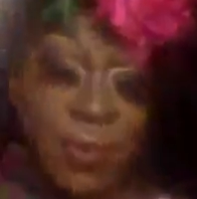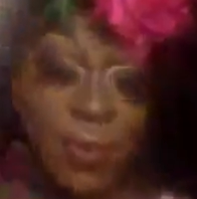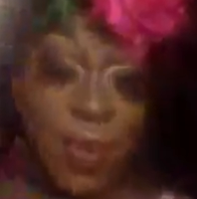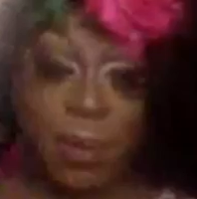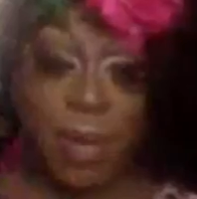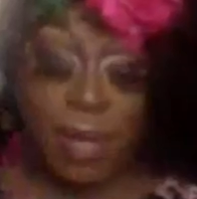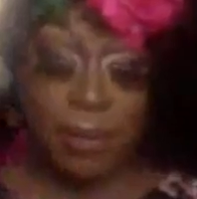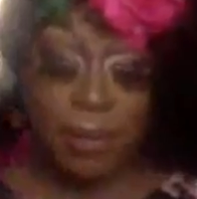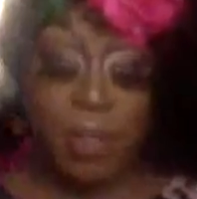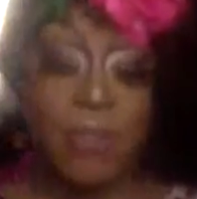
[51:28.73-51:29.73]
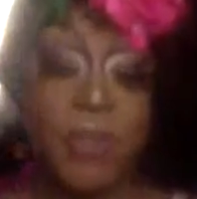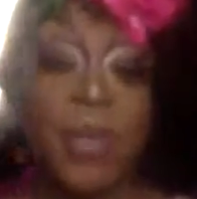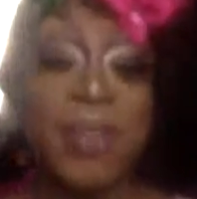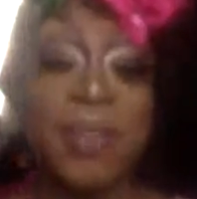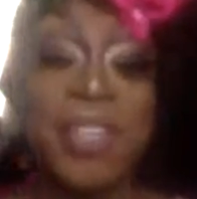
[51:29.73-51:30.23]
Okay. If you're
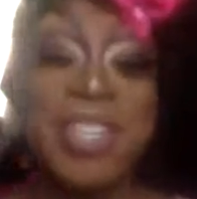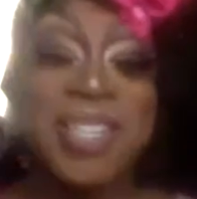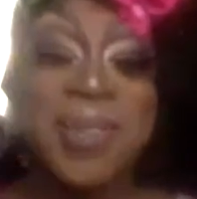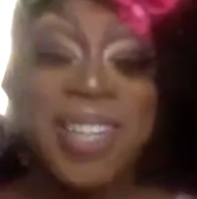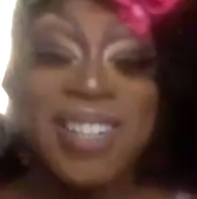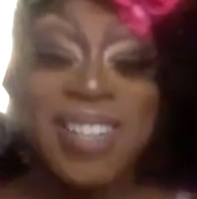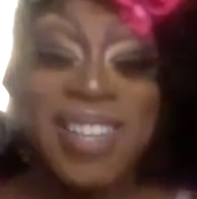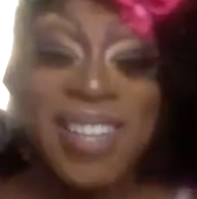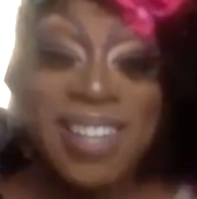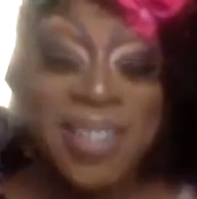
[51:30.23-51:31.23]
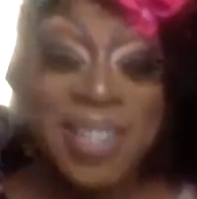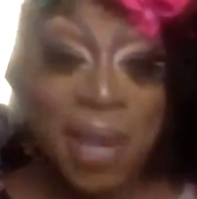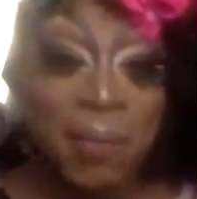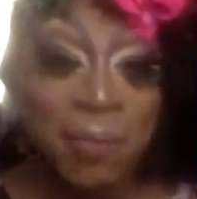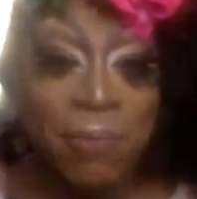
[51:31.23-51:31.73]
ready for this one, you can
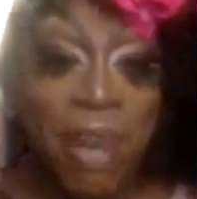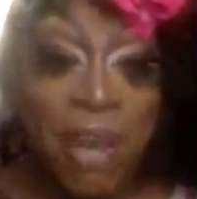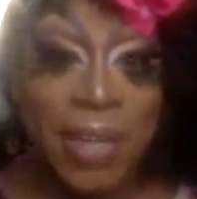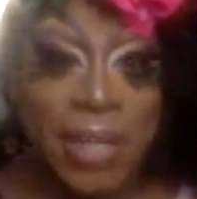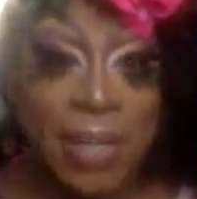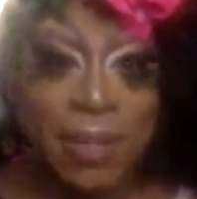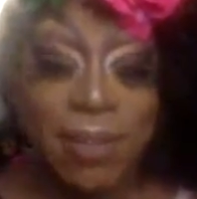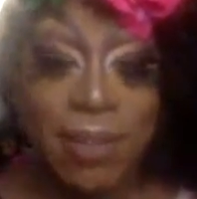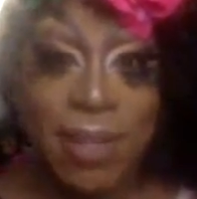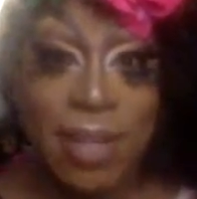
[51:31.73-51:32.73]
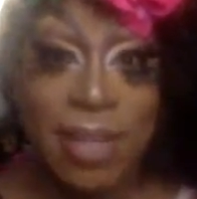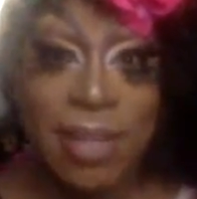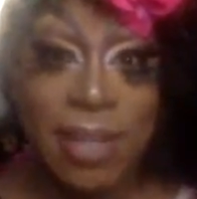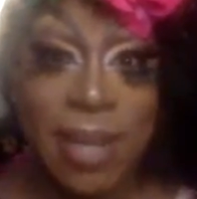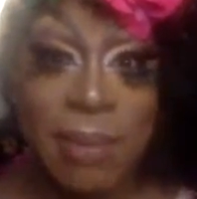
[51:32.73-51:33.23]
type fairy in
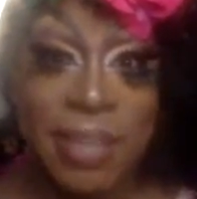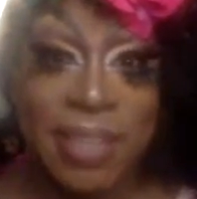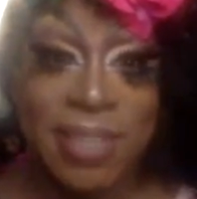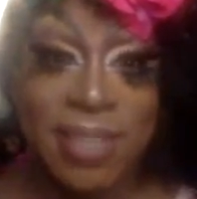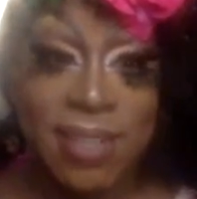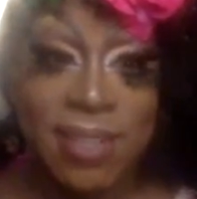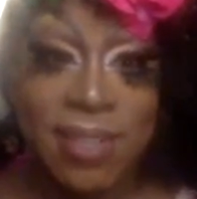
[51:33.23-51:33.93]
the comments.